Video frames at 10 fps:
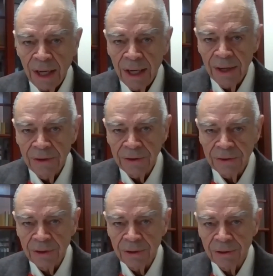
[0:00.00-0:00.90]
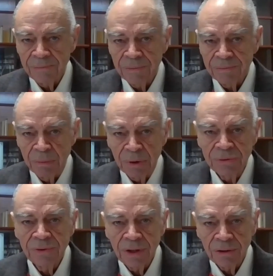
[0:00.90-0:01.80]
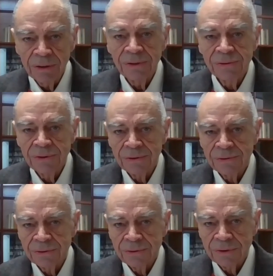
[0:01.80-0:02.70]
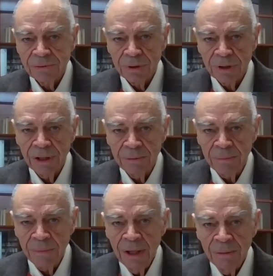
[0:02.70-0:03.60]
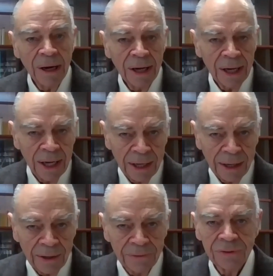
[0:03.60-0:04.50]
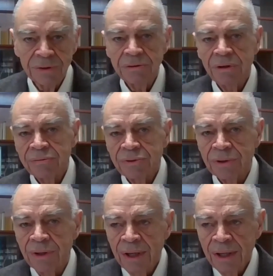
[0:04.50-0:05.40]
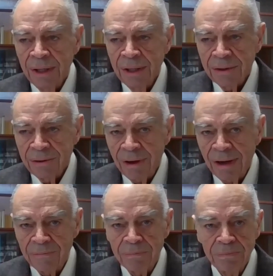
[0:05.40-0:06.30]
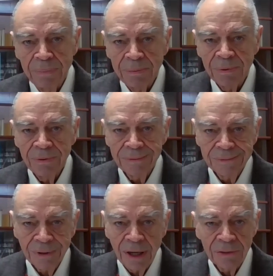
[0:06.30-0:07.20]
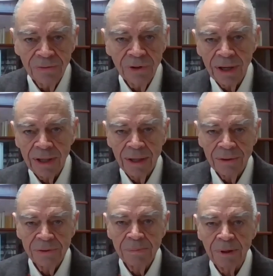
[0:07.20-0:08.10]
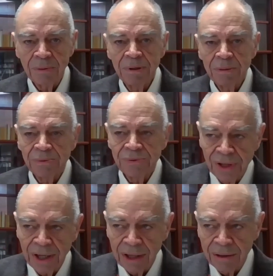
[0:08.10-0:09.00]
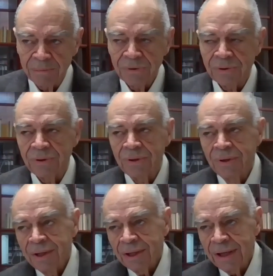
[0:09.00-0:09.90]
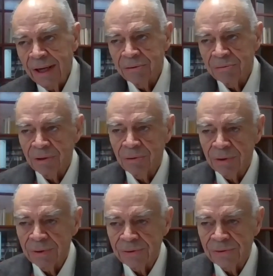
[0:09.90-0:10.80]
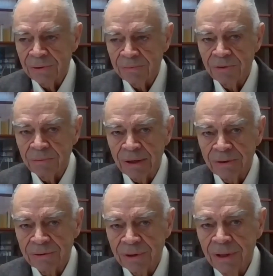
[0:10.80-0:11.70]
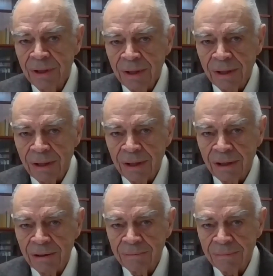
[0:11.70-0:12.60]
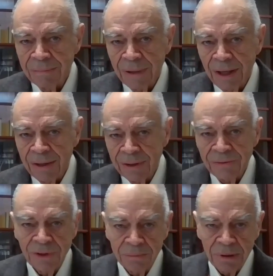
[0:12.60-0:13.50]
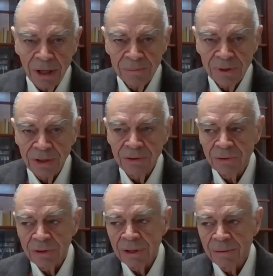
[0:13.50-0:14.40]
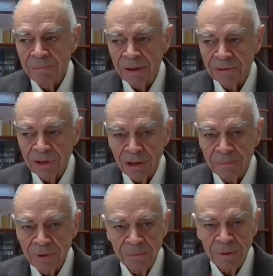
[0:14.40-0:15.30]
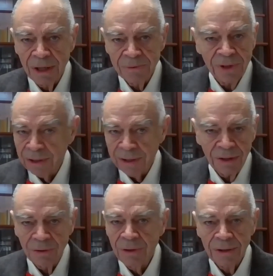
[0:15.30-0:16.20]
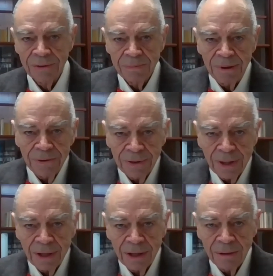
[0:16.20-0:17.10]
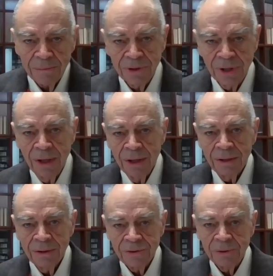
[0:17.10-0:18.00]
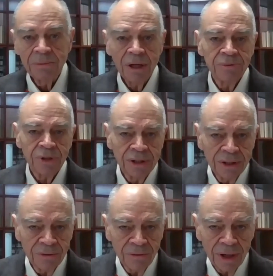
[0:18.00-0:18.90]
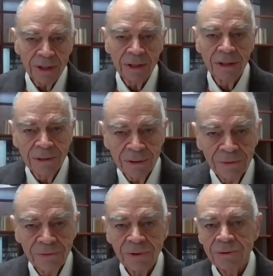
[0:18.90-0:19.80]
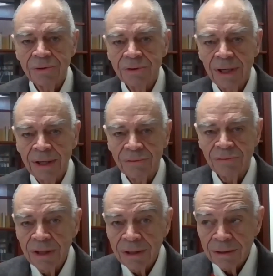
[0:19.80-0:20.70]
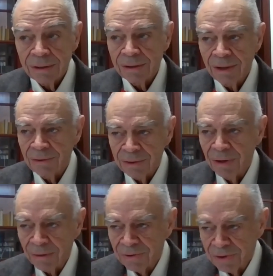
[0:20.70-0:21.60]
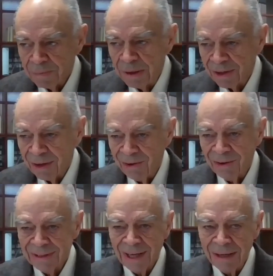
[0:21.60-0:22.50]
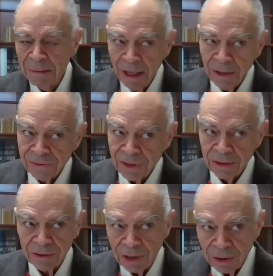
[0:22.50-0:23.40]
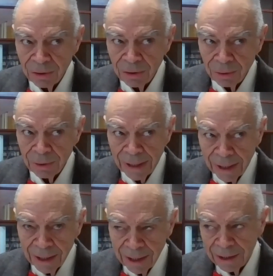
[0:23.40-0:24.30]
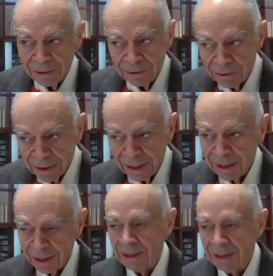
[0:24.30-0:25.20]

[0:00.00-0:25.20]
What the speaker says: And most of the early censuses were done by hand. So you have people trying to figure out how to spell people's names and how to record this information. And sometimes they do a better job. Sometimes they didn't know how to spell the names. Sometimes they didn't write clearly, so you can't read it, or you have to spend a long time. Is that an O, an A, or an E?